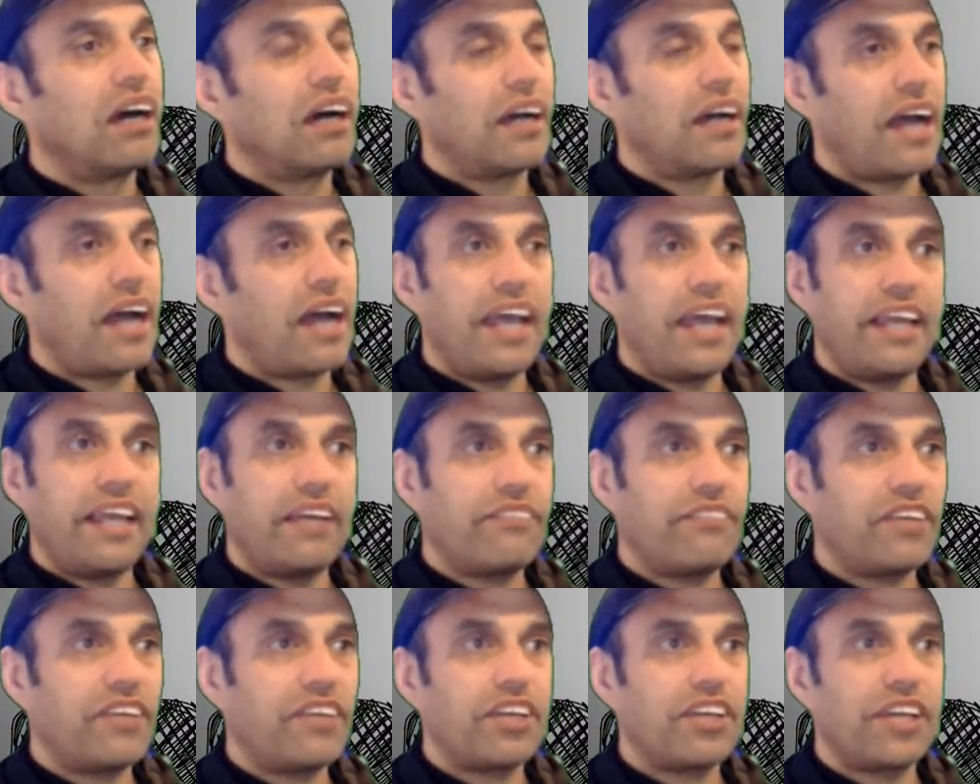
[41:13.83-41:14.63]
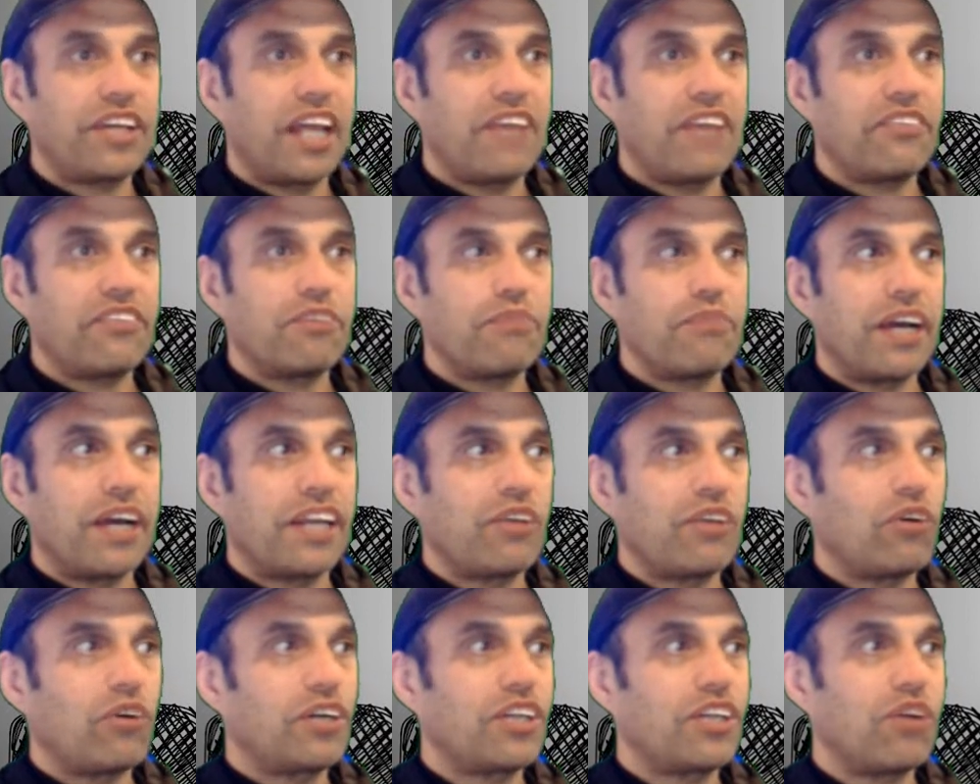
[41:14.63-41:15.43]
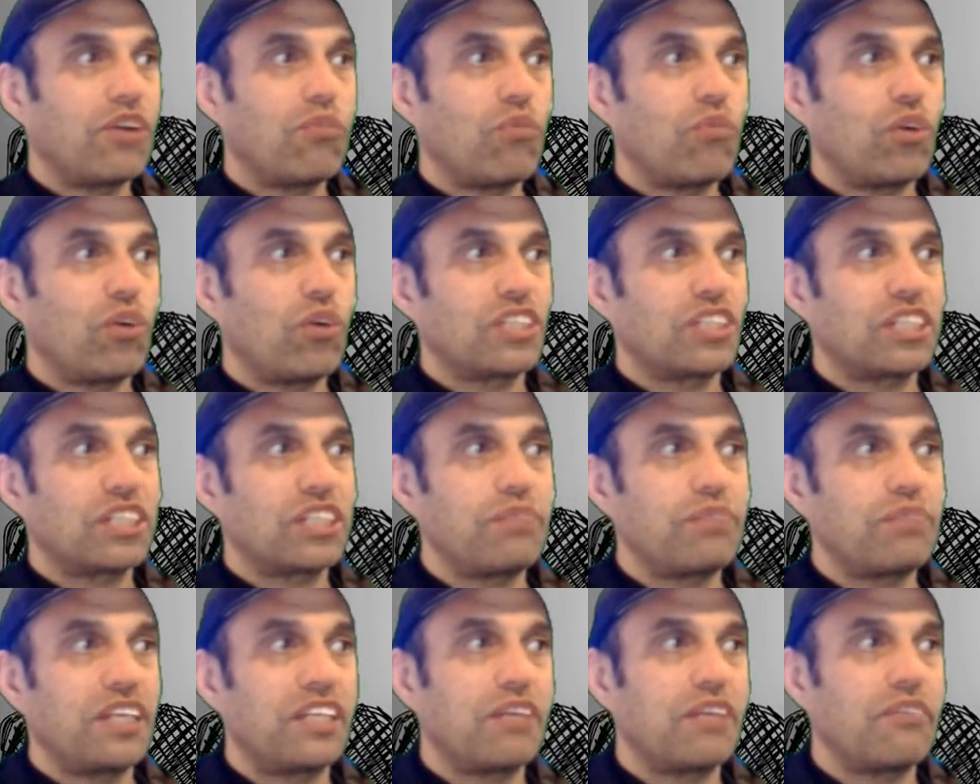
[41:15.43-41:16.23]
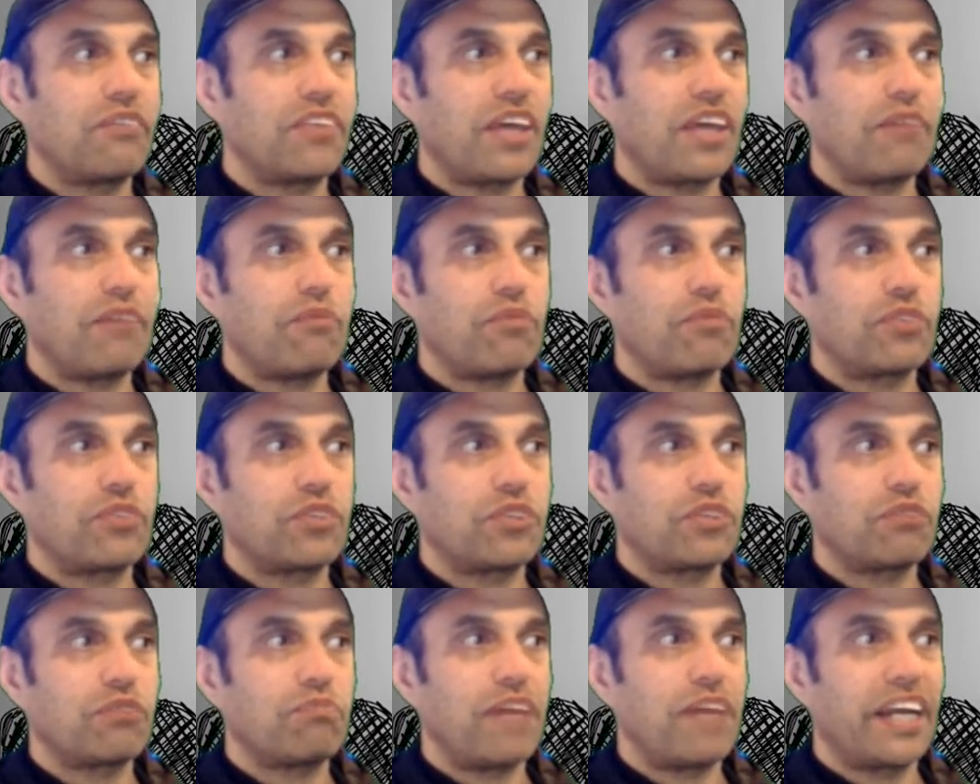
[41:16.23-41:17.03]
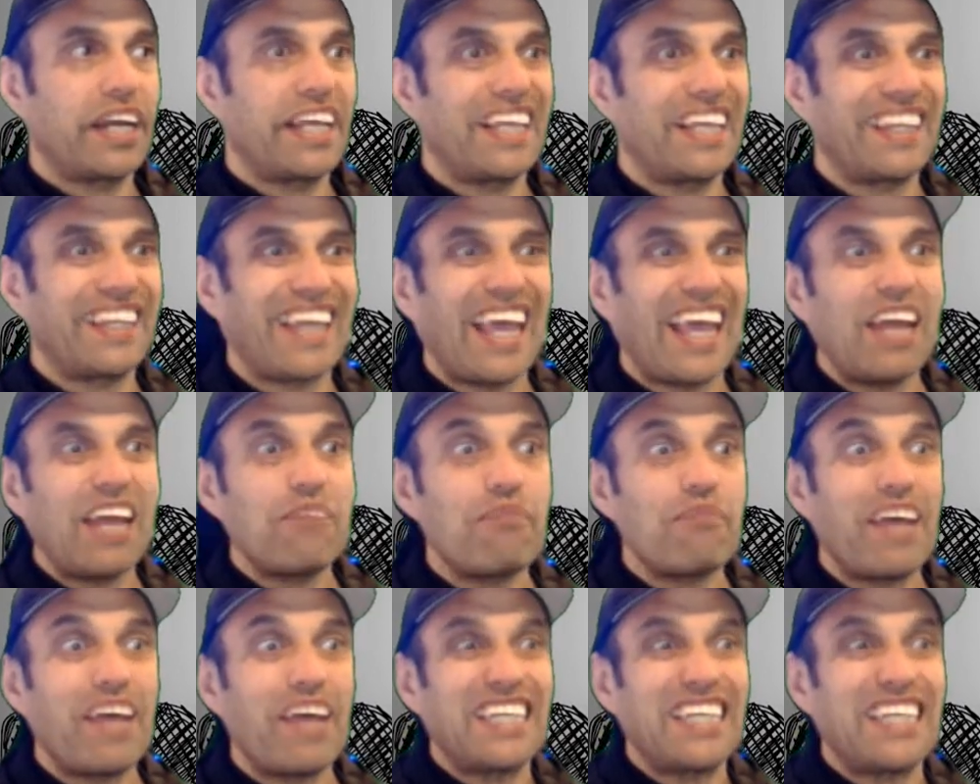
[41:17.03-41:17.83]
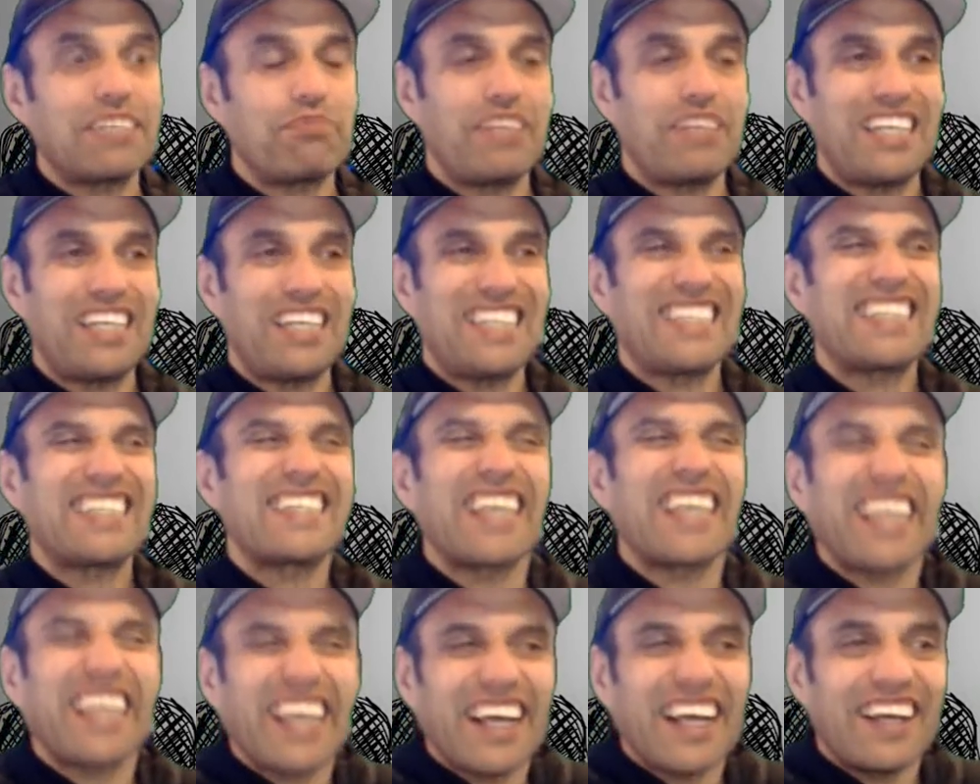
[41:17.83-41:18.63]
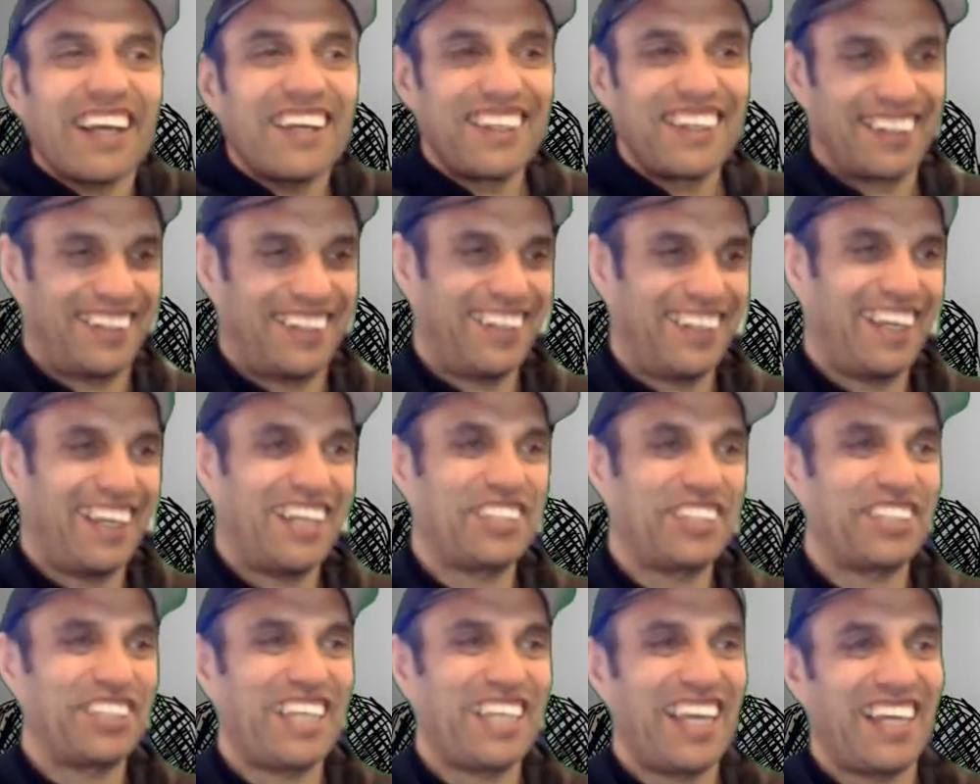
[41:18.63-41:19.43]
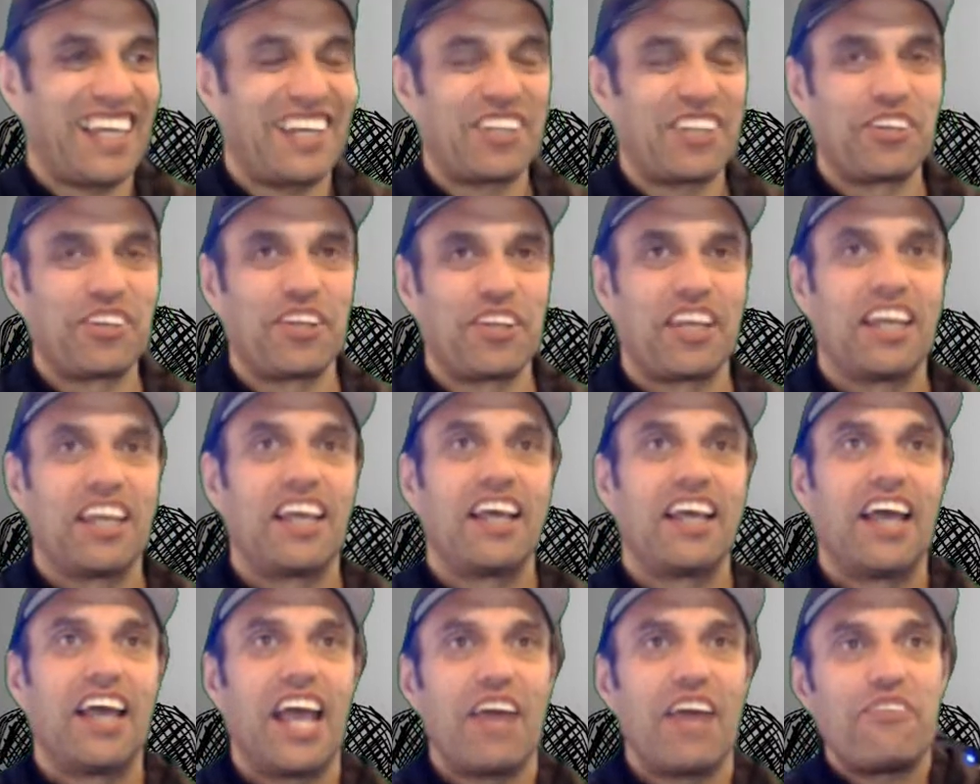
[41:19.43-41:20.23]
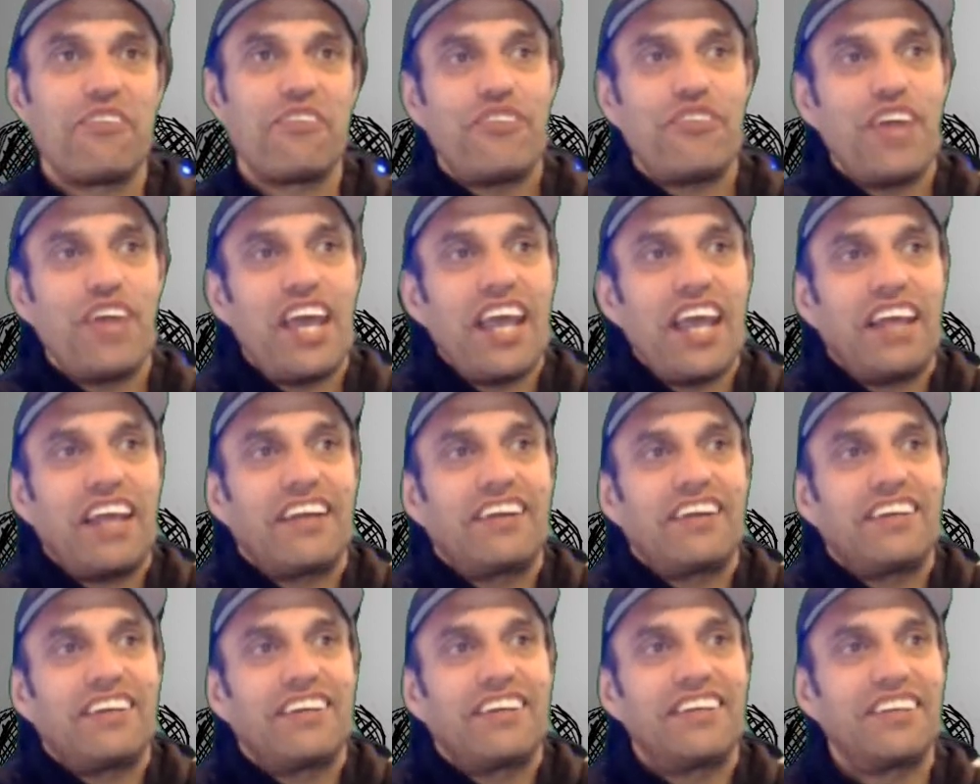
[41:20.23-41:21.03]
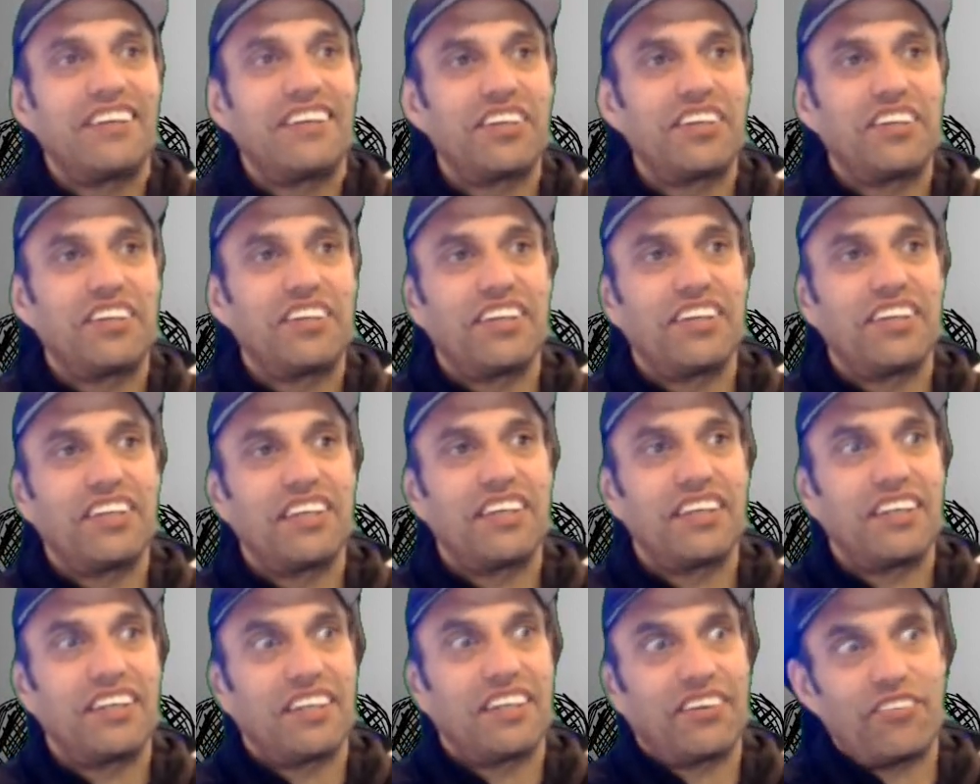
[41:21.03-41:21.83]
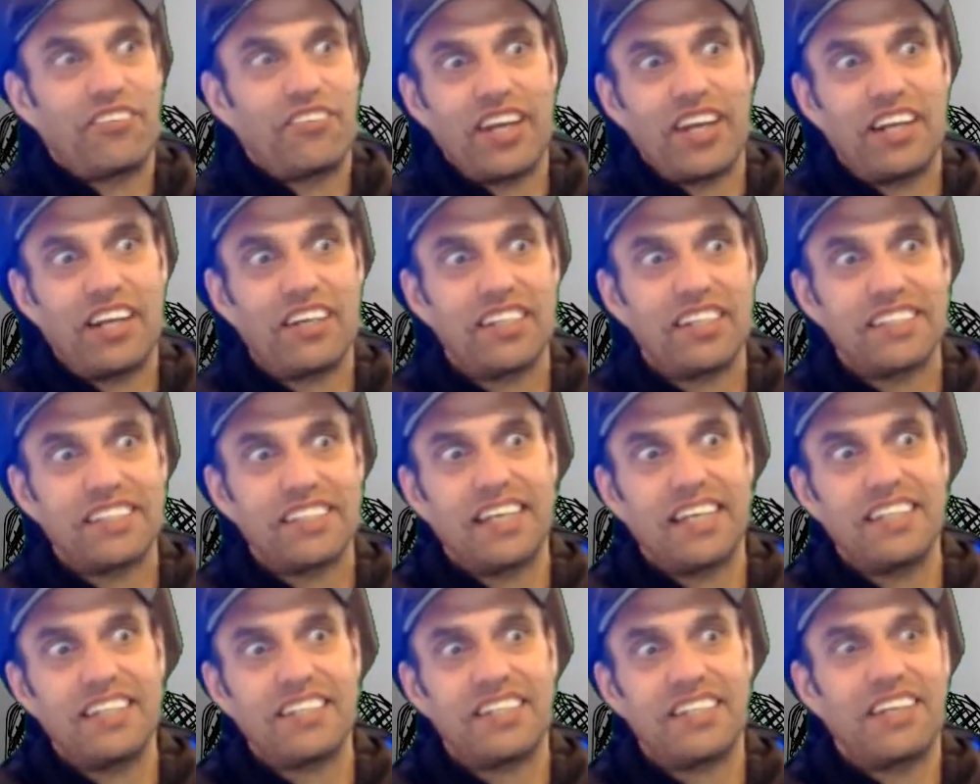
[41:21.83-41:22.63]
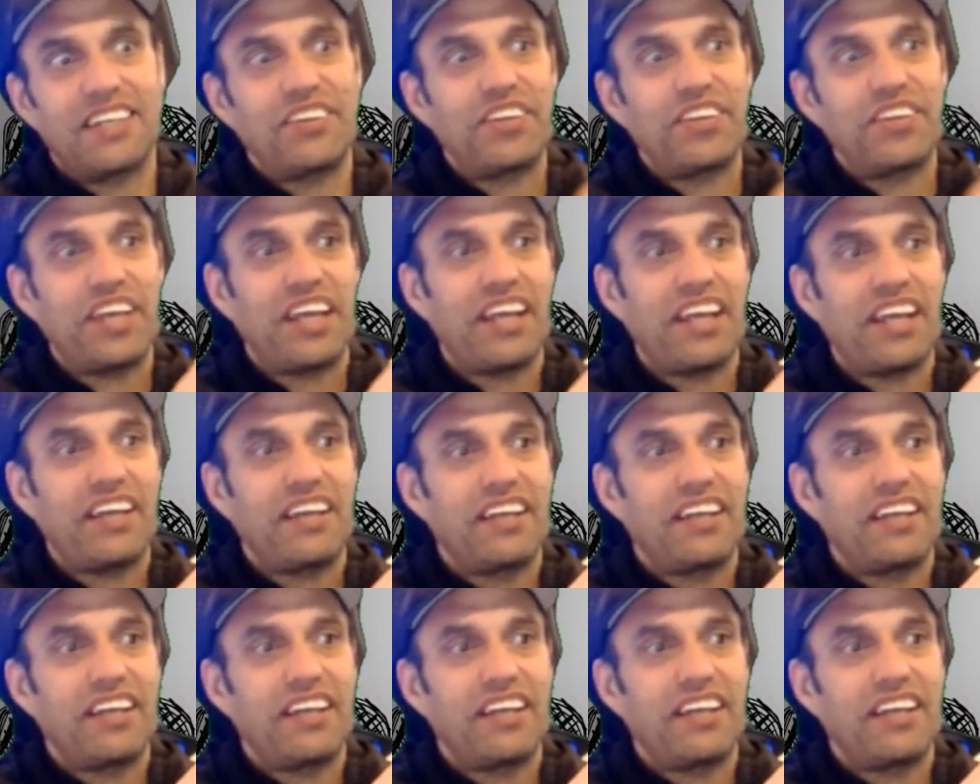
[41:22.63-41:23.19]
If I don't have the money, or I don't want to spend that sort of money, that makes me sicker. How's that? If that realization and that